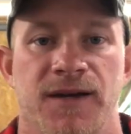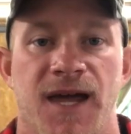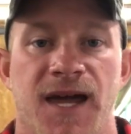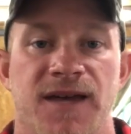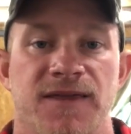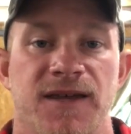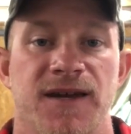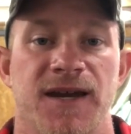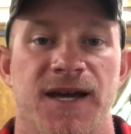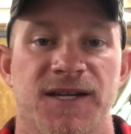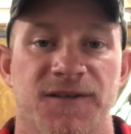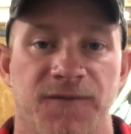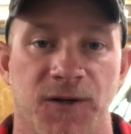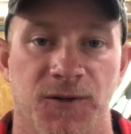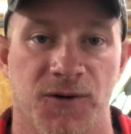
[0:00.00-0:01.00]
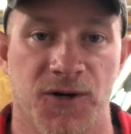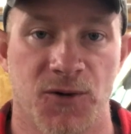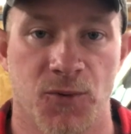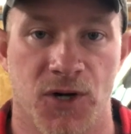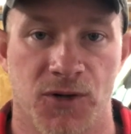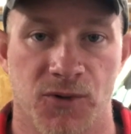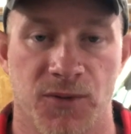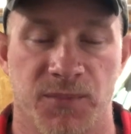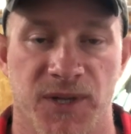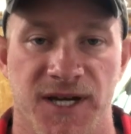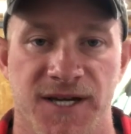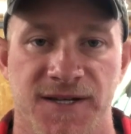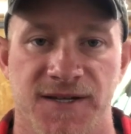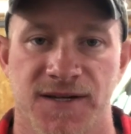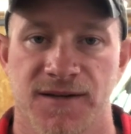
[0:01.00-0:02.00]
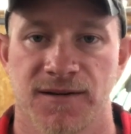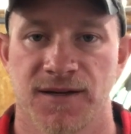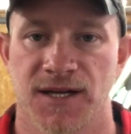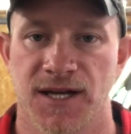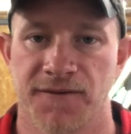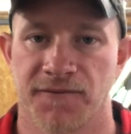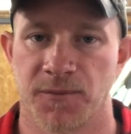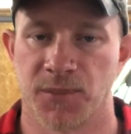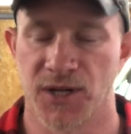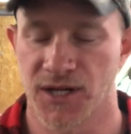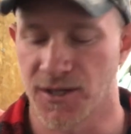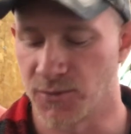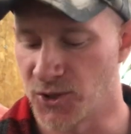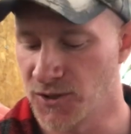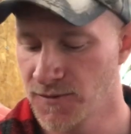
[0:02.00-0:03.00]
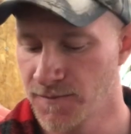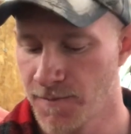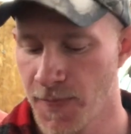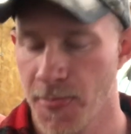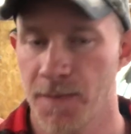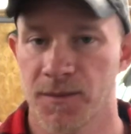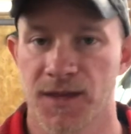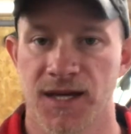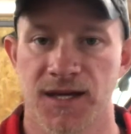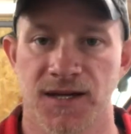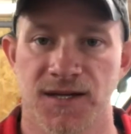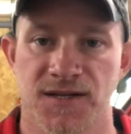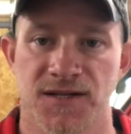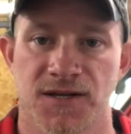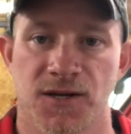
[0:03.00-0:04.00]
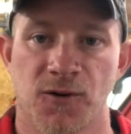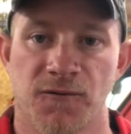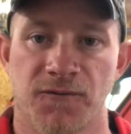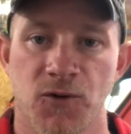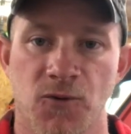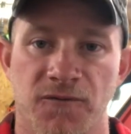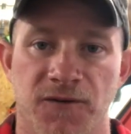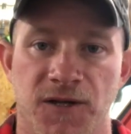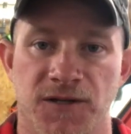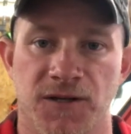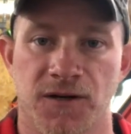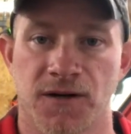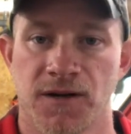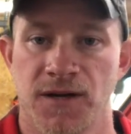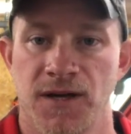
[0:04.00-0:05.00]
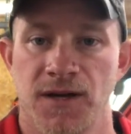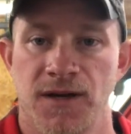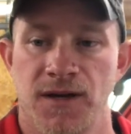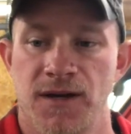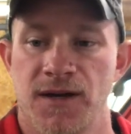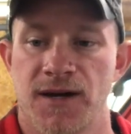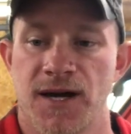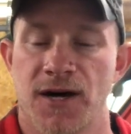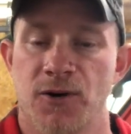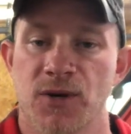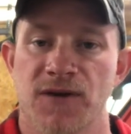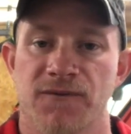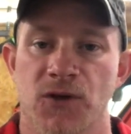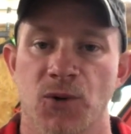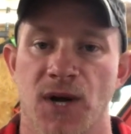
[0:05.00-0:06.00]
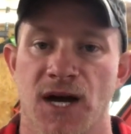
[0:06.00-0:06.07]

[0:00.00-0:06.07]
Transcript: And the next filter you want to replace, if applicable, is your fuel filter. Now, if you